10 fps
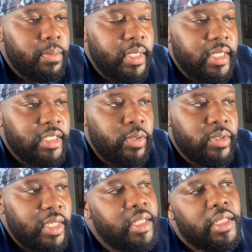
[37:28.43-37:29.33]
because she
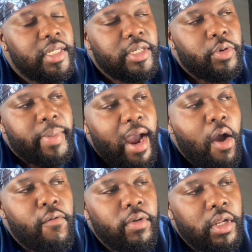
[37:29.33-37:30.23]
was saying things that were
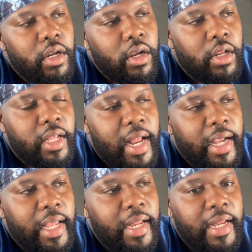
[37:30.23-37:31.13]
powerful in there, and
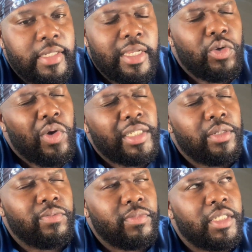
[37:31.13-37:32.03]
it said, I
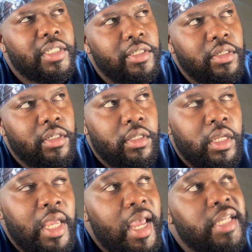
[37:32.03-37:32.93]
said, that's good.
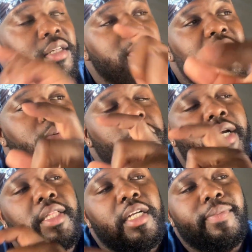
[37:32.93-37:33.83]
And sometimes you
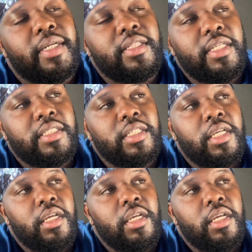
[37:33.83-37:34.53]
got to think about this.